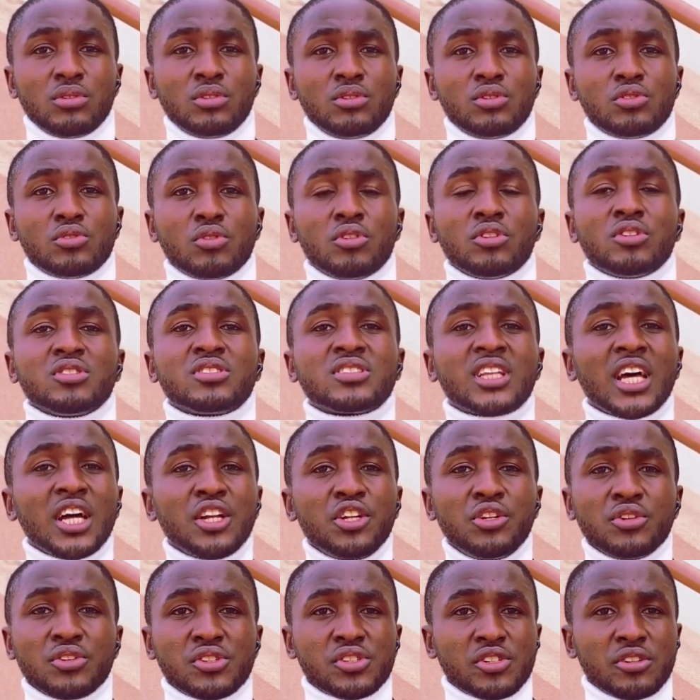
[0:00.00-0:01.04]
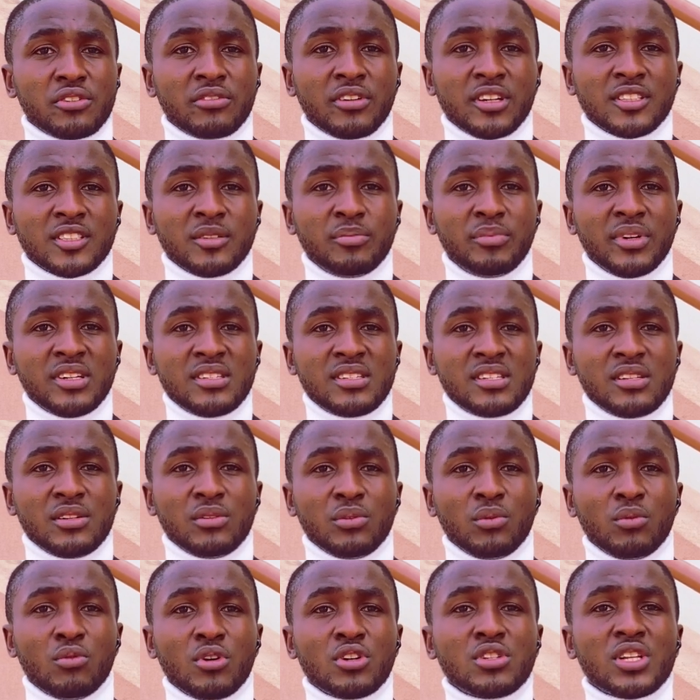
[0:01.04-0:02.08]
to understand yourself as a person,
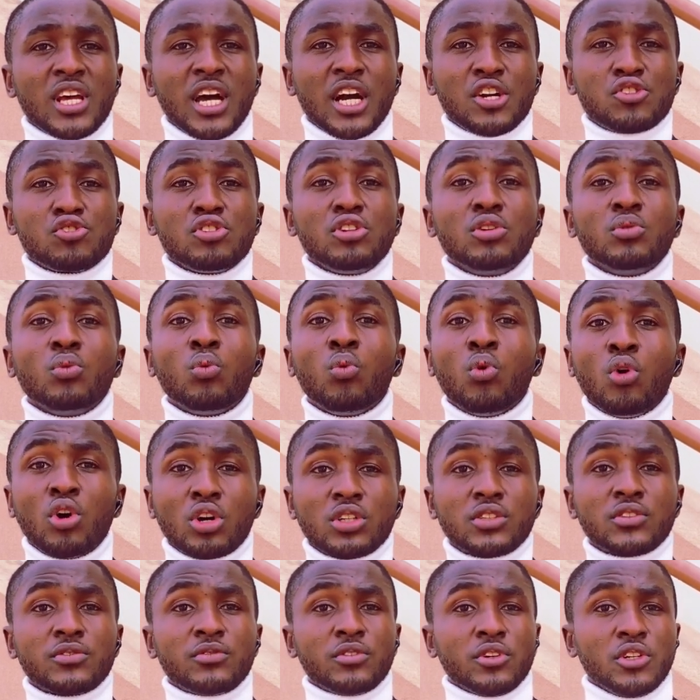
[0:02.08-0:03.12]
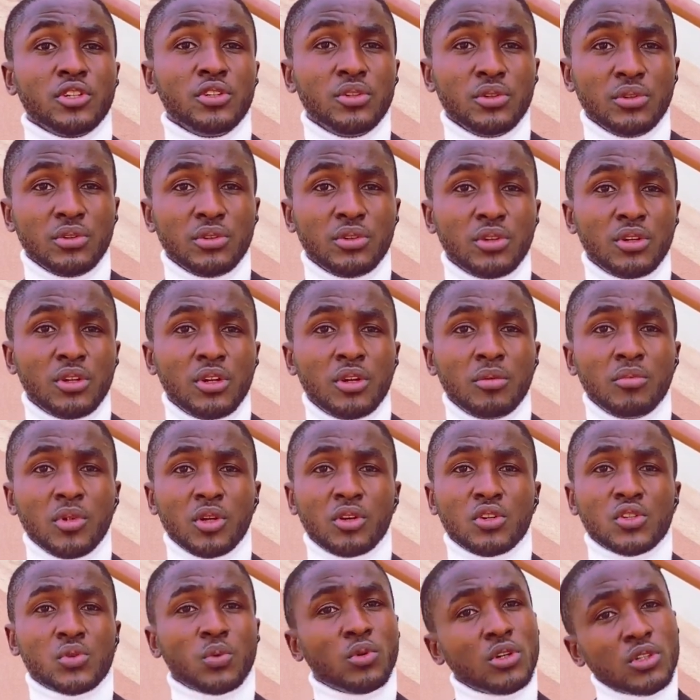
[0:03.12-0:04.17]
what actually works for you,
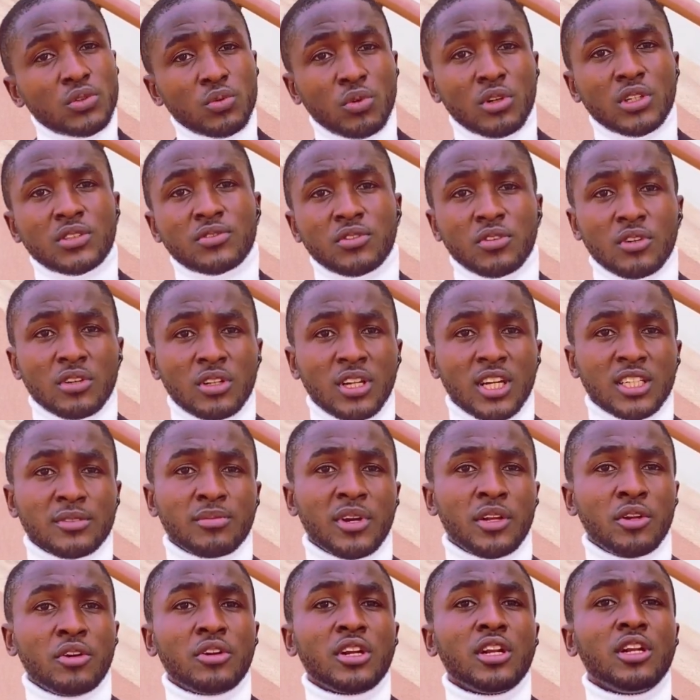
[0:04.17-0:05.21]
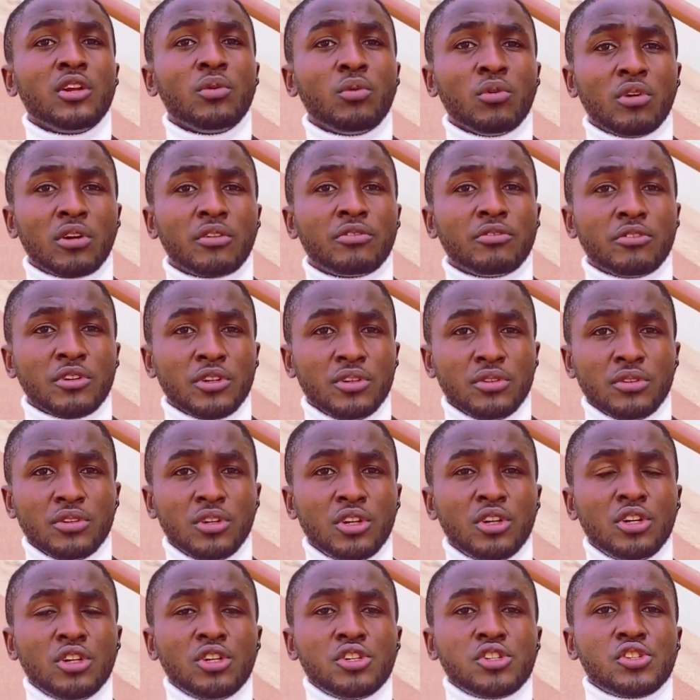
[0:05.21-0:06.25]
because what works for others might not really work for you.
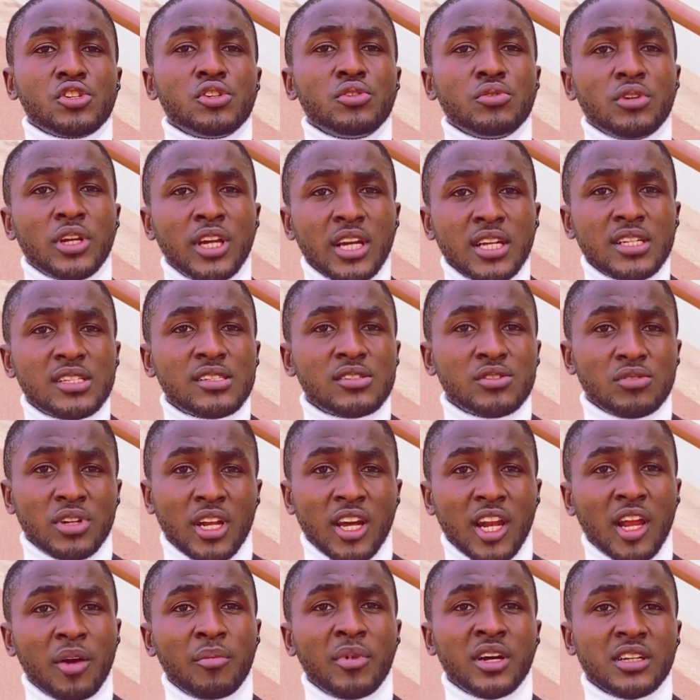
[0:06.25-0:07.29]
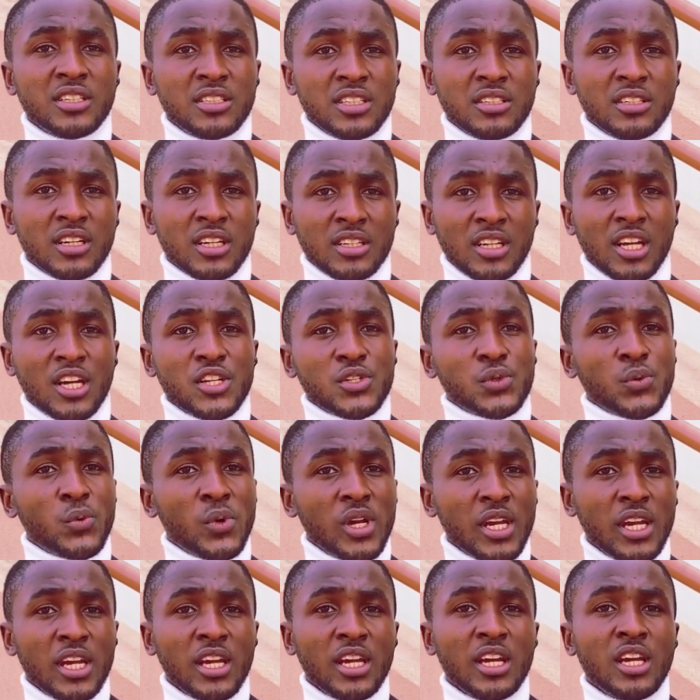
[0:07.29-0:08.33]
So you gather material. That's
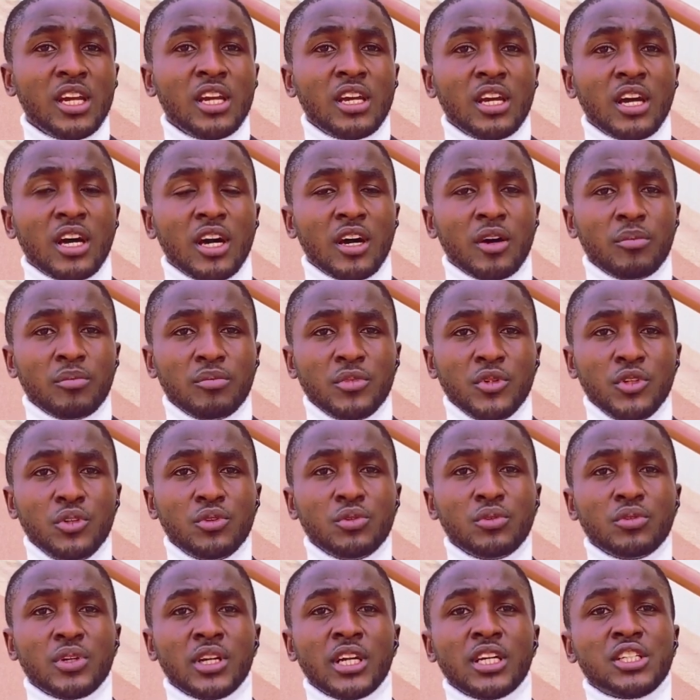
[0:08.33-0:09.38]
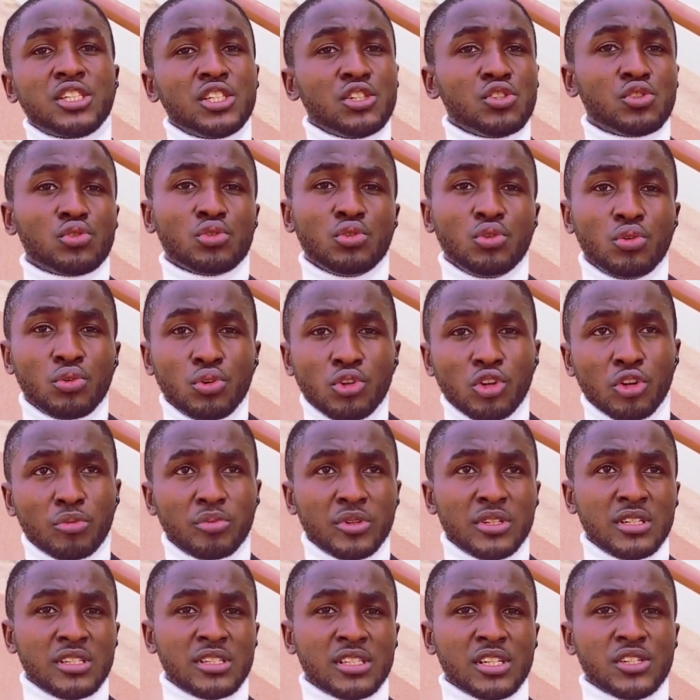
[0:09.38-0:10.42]
where you getting to know your
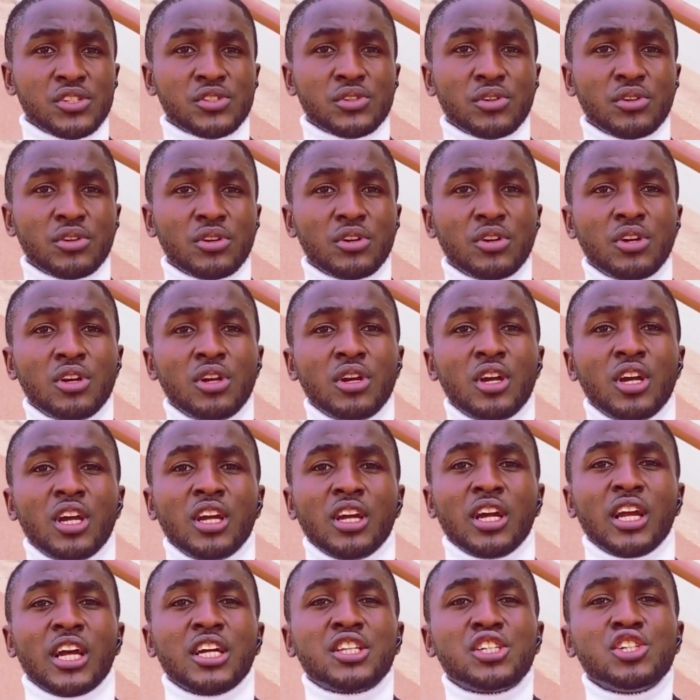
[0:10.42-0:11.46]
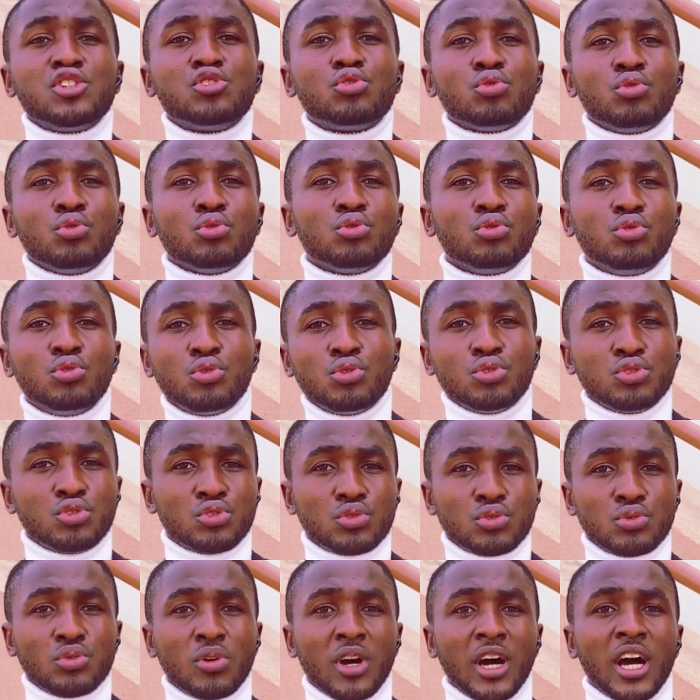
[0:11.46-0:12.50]
predecessor, getting to know
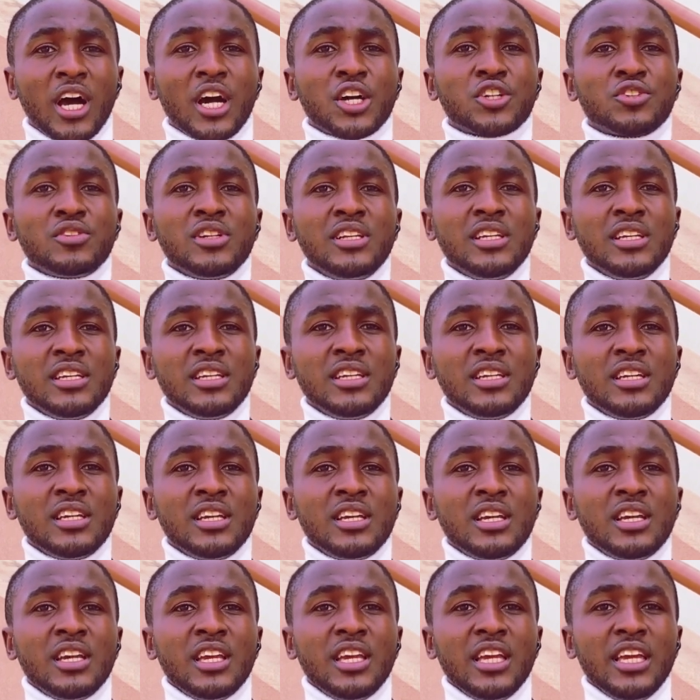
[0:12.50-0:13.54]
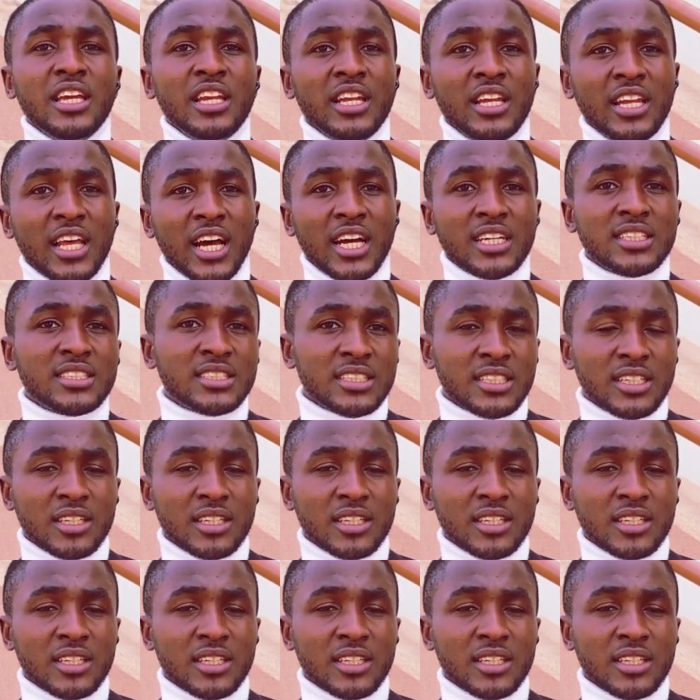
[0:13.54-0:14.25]
those who are actually in that